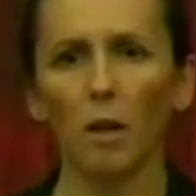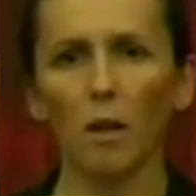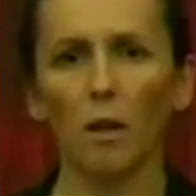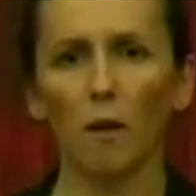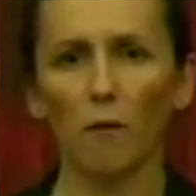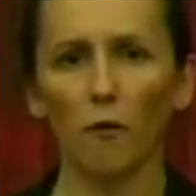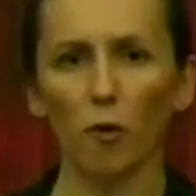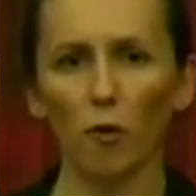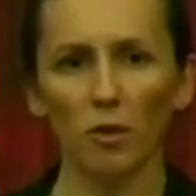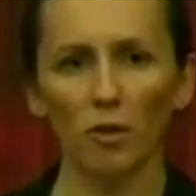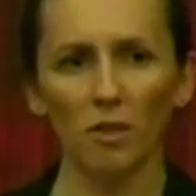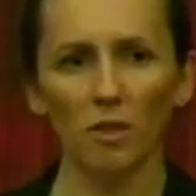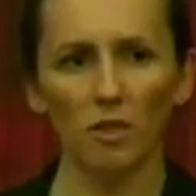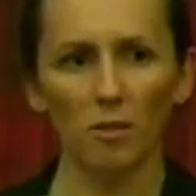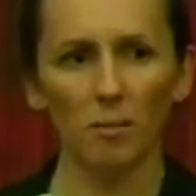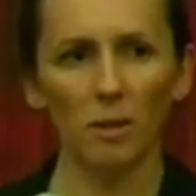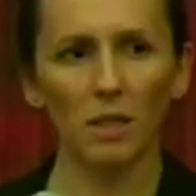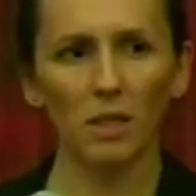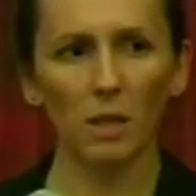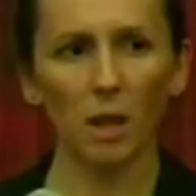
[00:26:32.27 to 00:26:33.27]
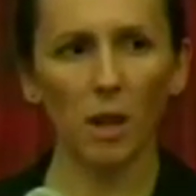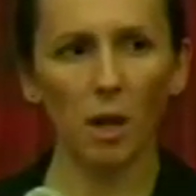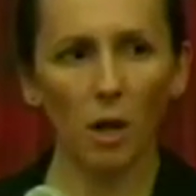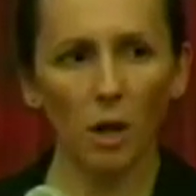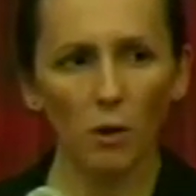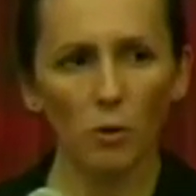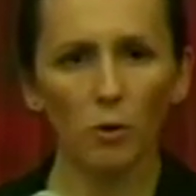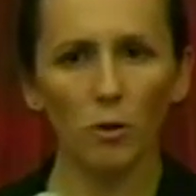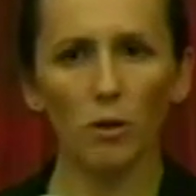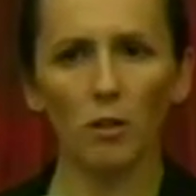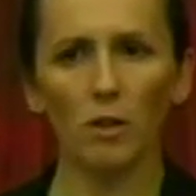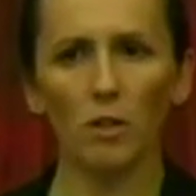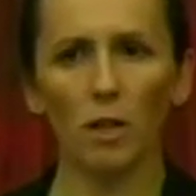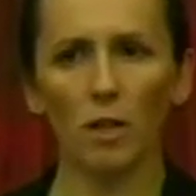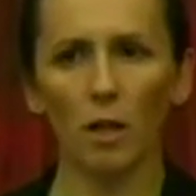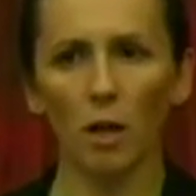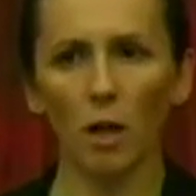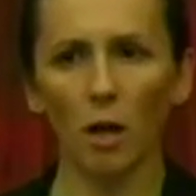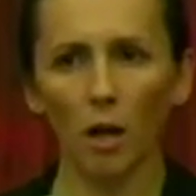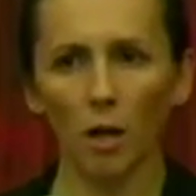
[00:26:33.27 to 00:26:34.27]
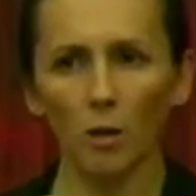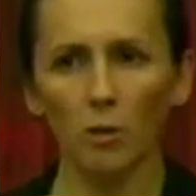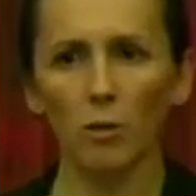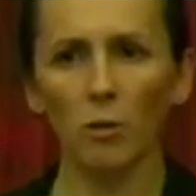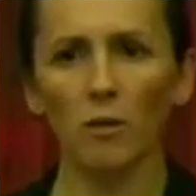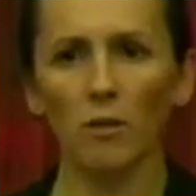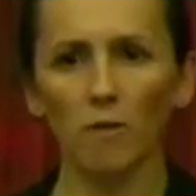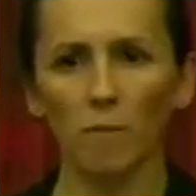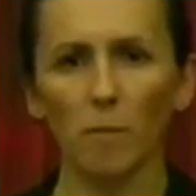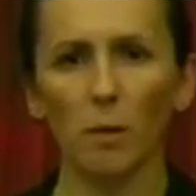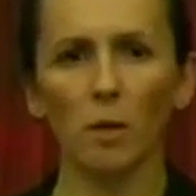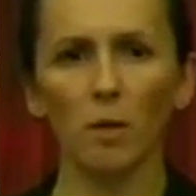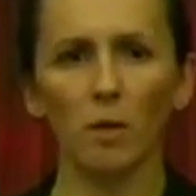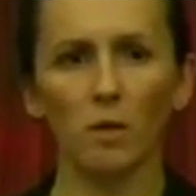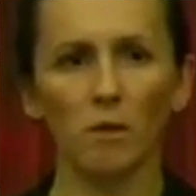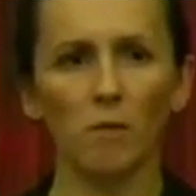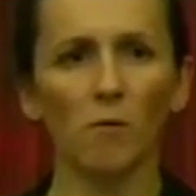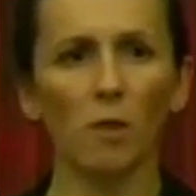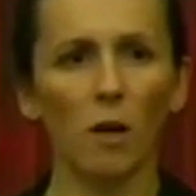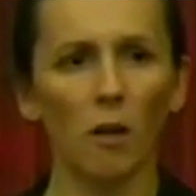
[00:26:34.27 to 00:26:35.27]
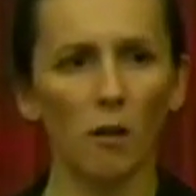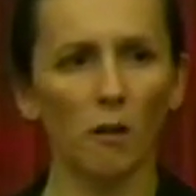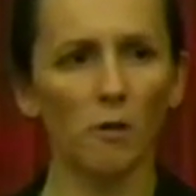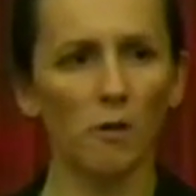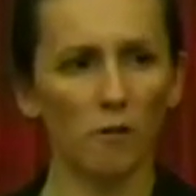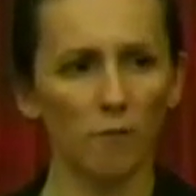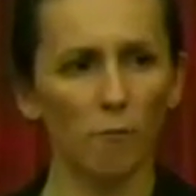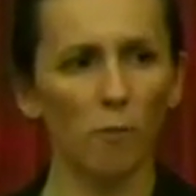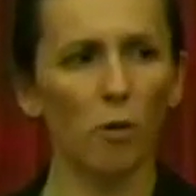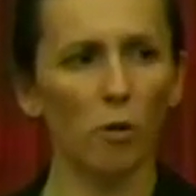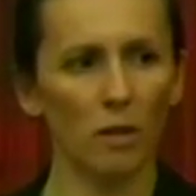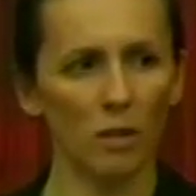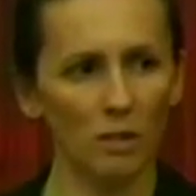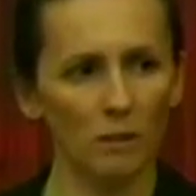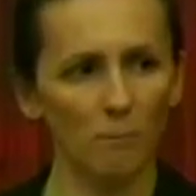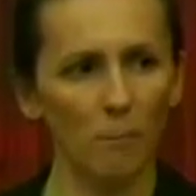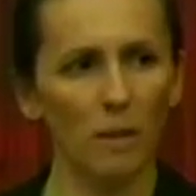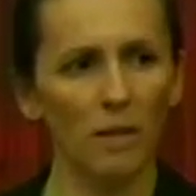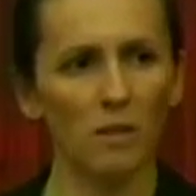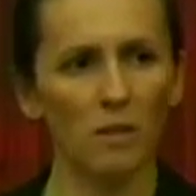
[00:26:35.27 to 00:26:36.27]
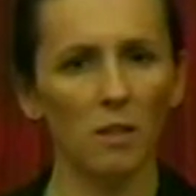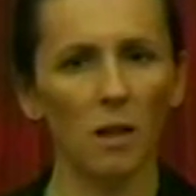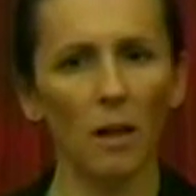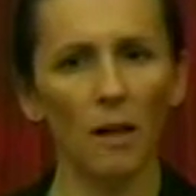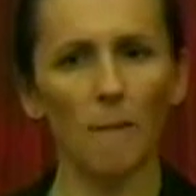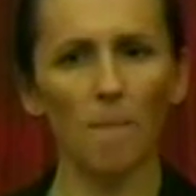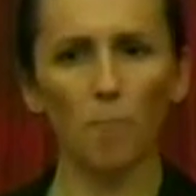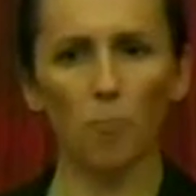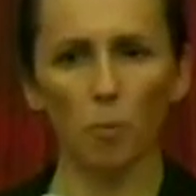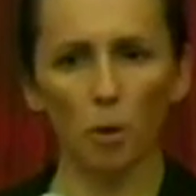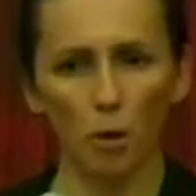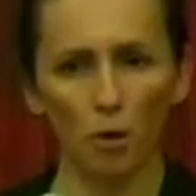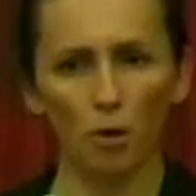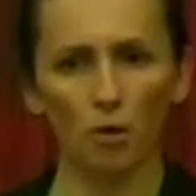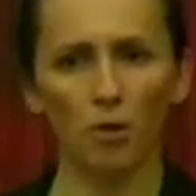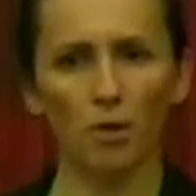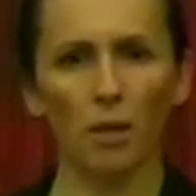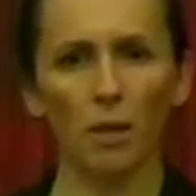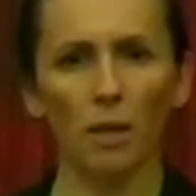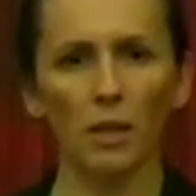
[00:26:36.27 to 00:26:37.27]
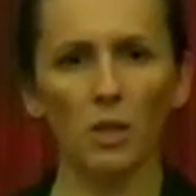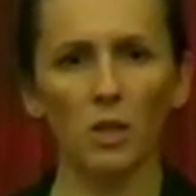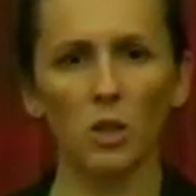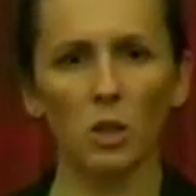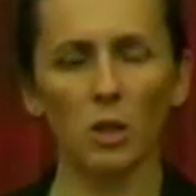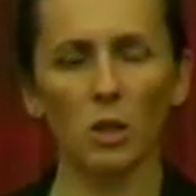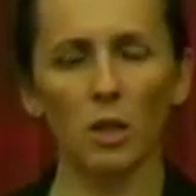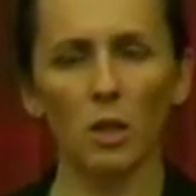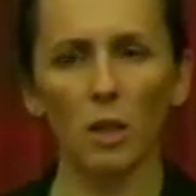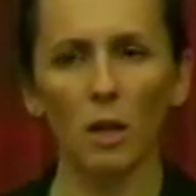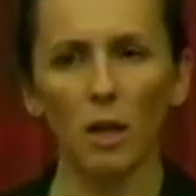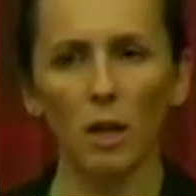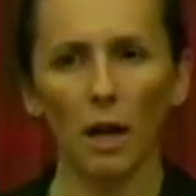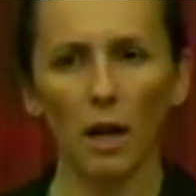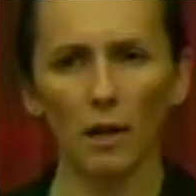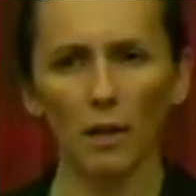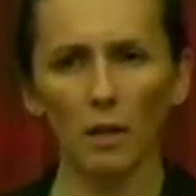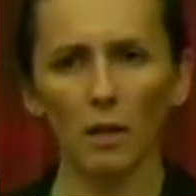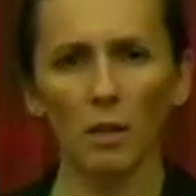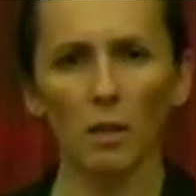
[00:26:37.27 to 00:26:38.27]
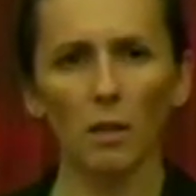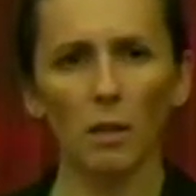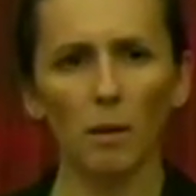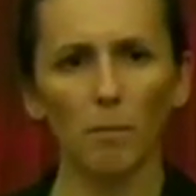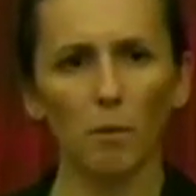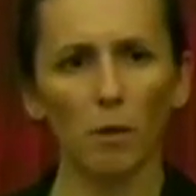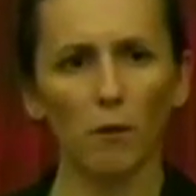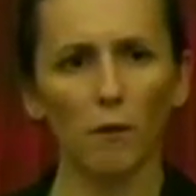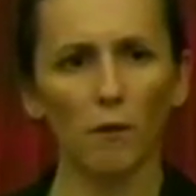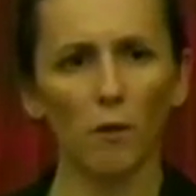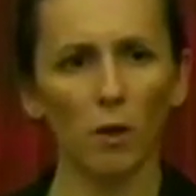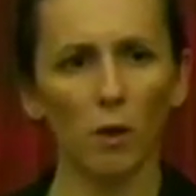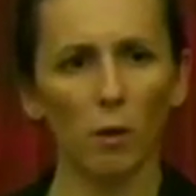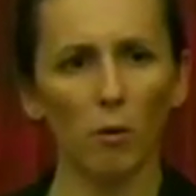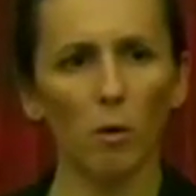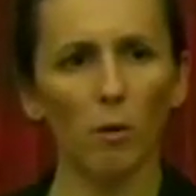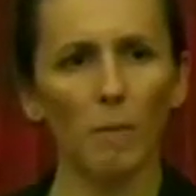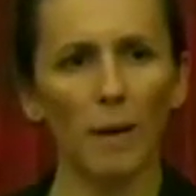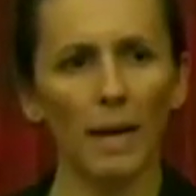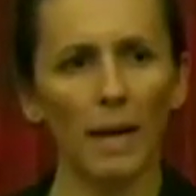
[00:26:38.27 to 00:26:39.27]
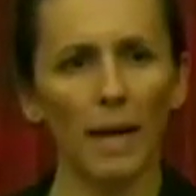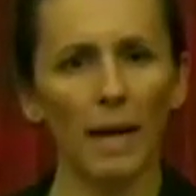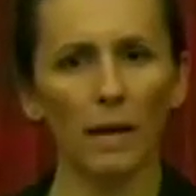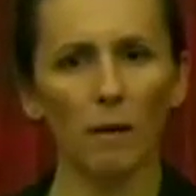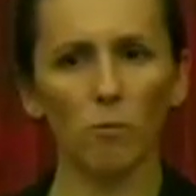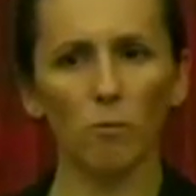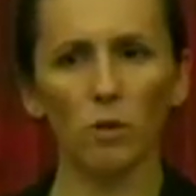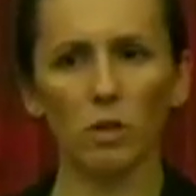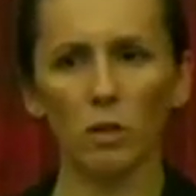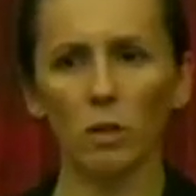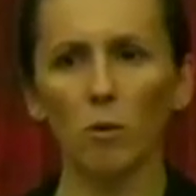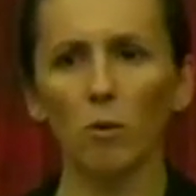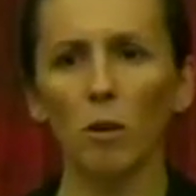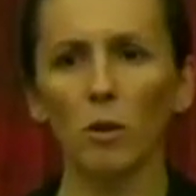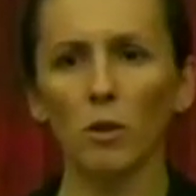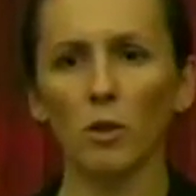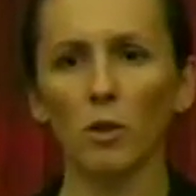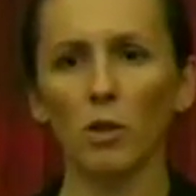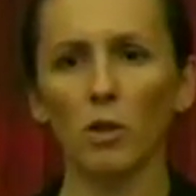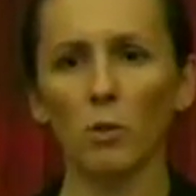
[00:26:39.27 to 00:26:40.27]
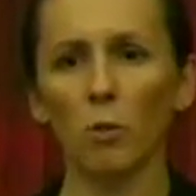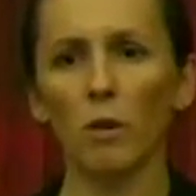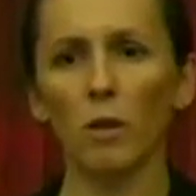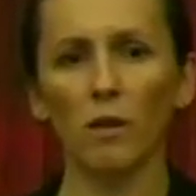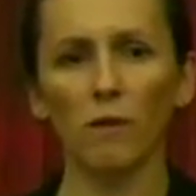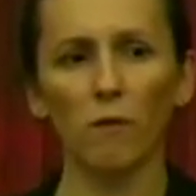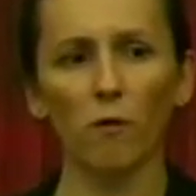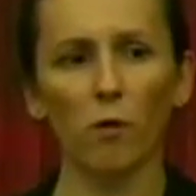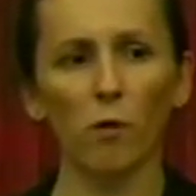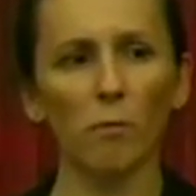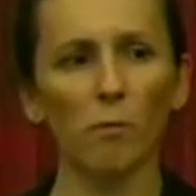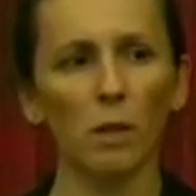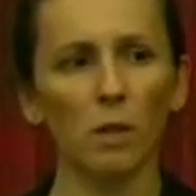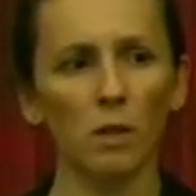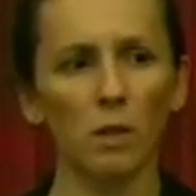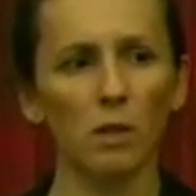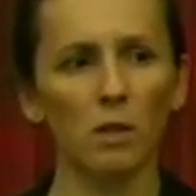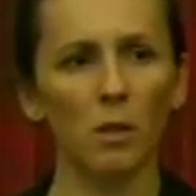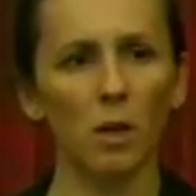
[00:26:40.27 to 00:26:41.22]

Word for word: Of course, this means hundreds and hundreds of millions of dollars of more expense per installation. I think the number for Lower Manhattan was $224 million.